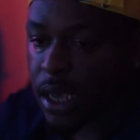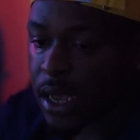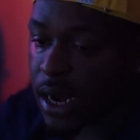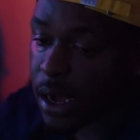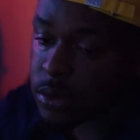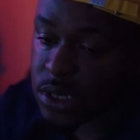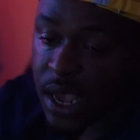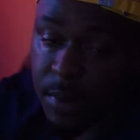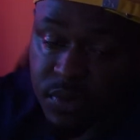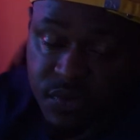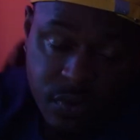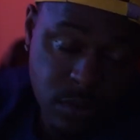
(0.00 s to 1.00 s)
And I was
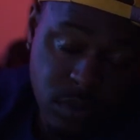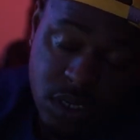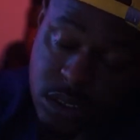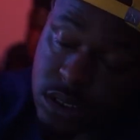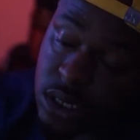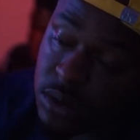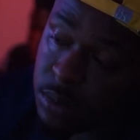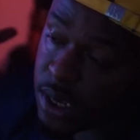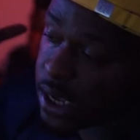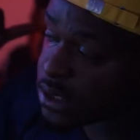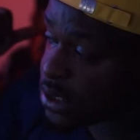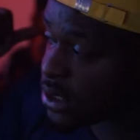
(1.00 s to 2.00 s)
happy for them niggas to even be out the